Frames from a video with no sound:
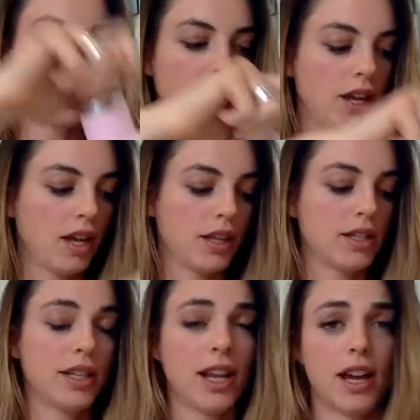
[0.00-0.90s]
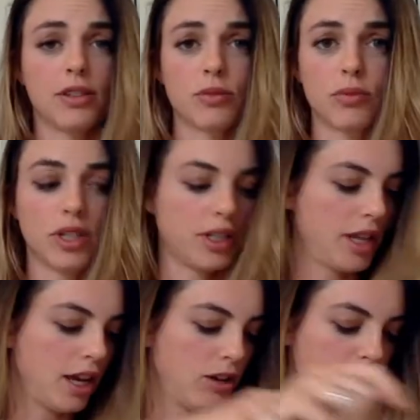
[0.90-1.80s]
And it has really
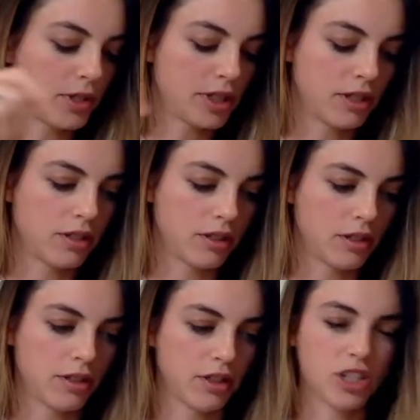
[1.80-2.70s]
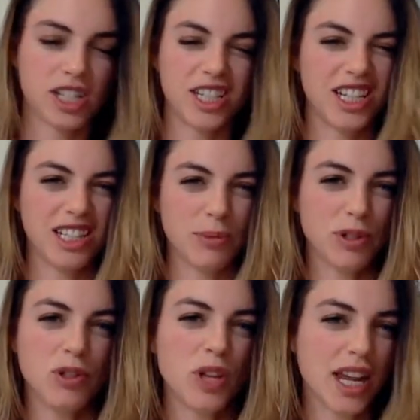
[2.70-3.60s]
helped. Just a
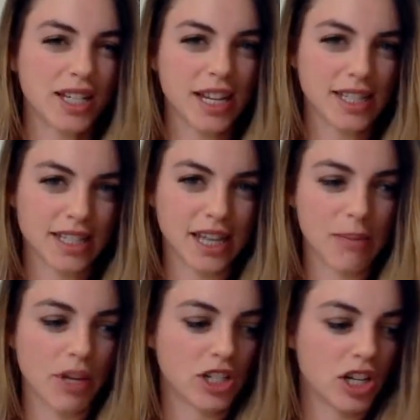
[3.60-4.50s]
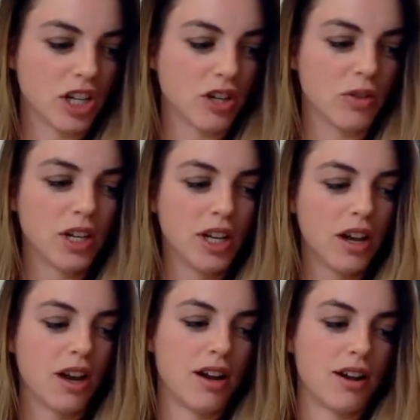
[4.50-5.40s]
teaspoon, you can't taste it that much. I know
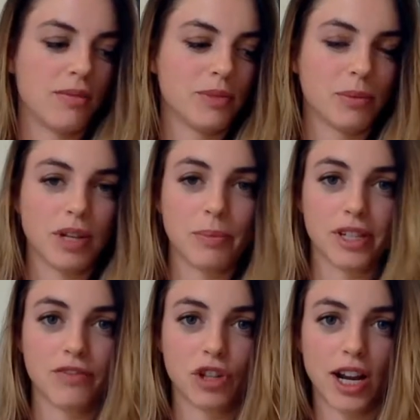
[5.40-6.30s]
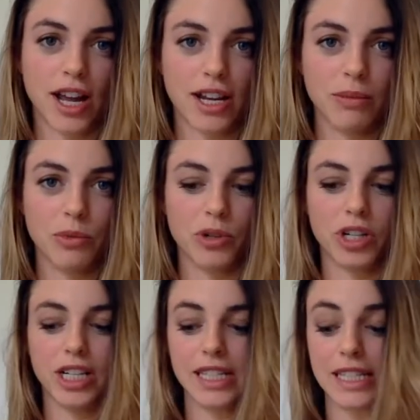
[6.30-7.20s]
um, sometimes I've tried adding more
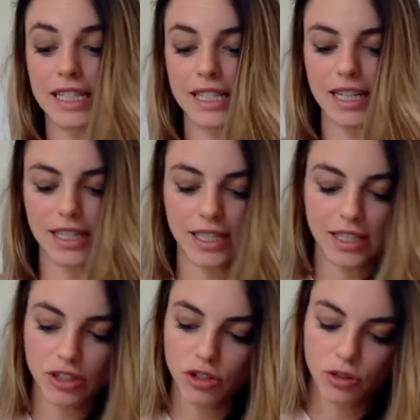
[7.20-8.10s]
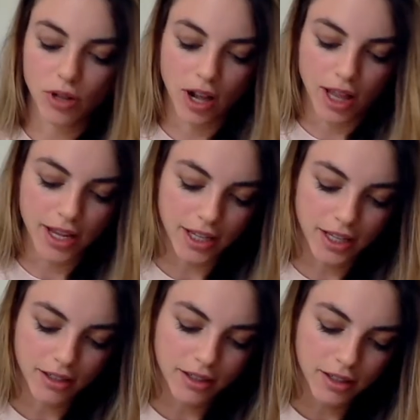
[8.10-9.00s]
and it's disgusting. Do not like
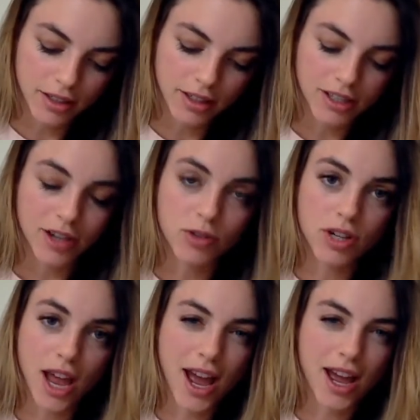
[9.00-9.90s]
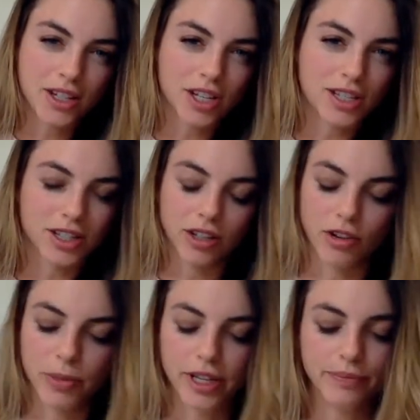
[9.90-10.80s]
it. So add just a
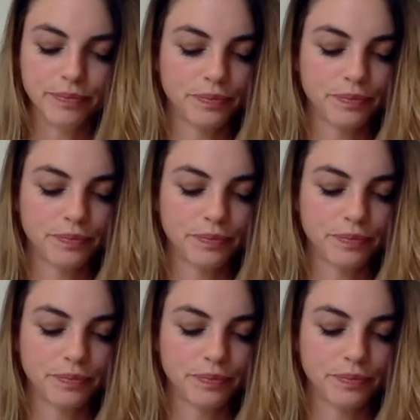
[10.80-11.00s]
little bit.